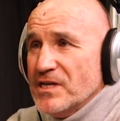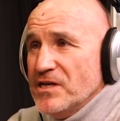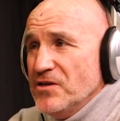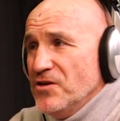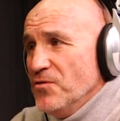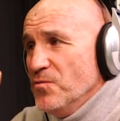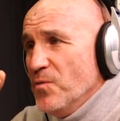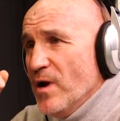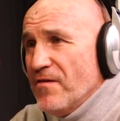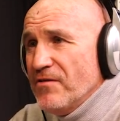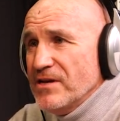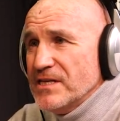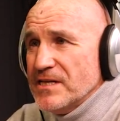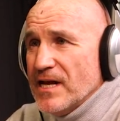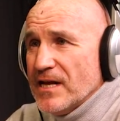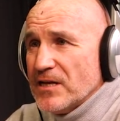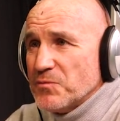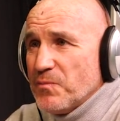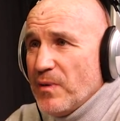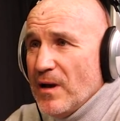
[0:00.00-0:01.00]
He knew where his
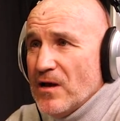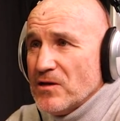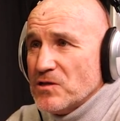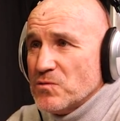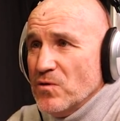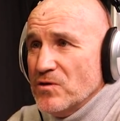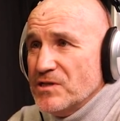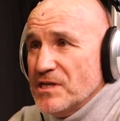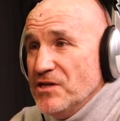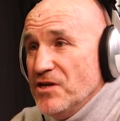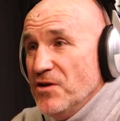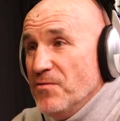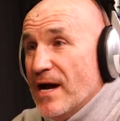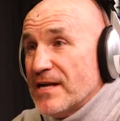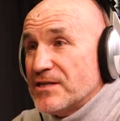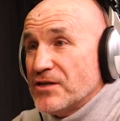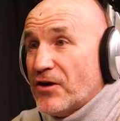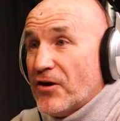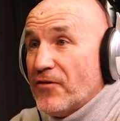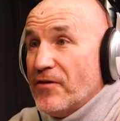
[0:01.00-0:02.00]
next pass was. He knew how
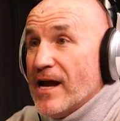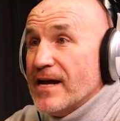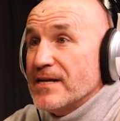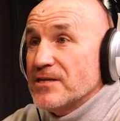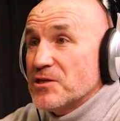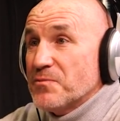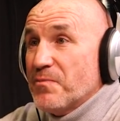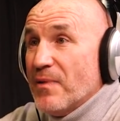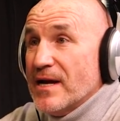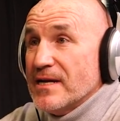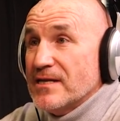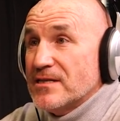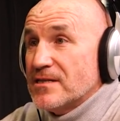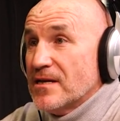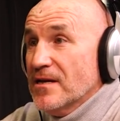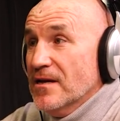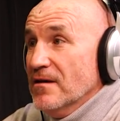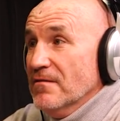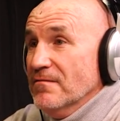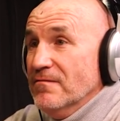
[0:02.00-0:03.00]
to create space
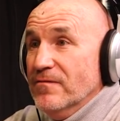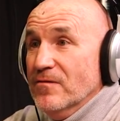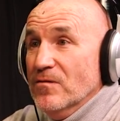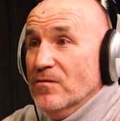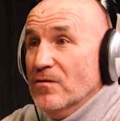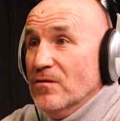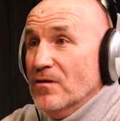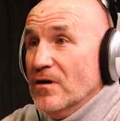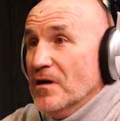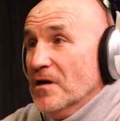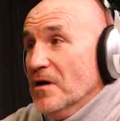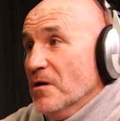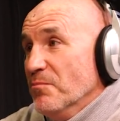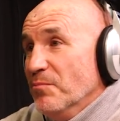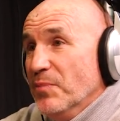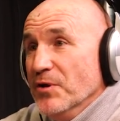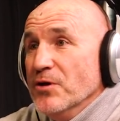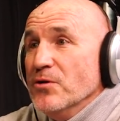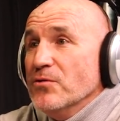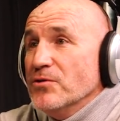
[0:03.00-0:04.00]
for
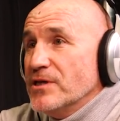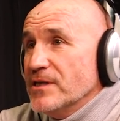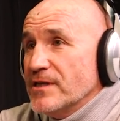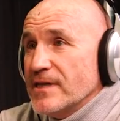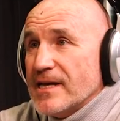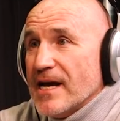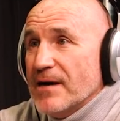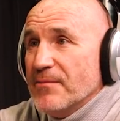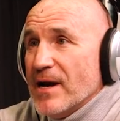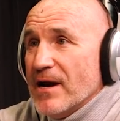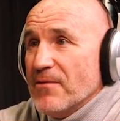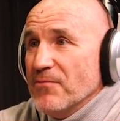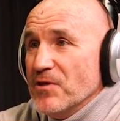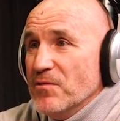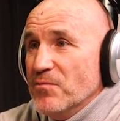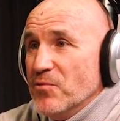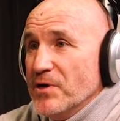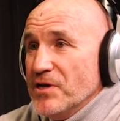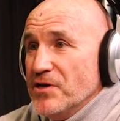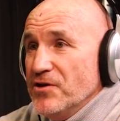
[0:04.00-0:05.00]
Bonucci to come out with
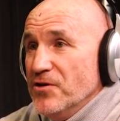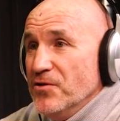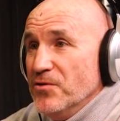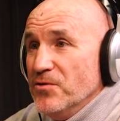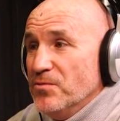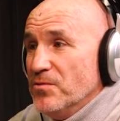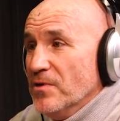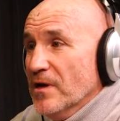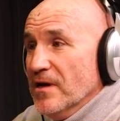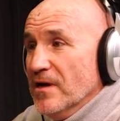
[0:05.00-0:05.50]
the ball. He knew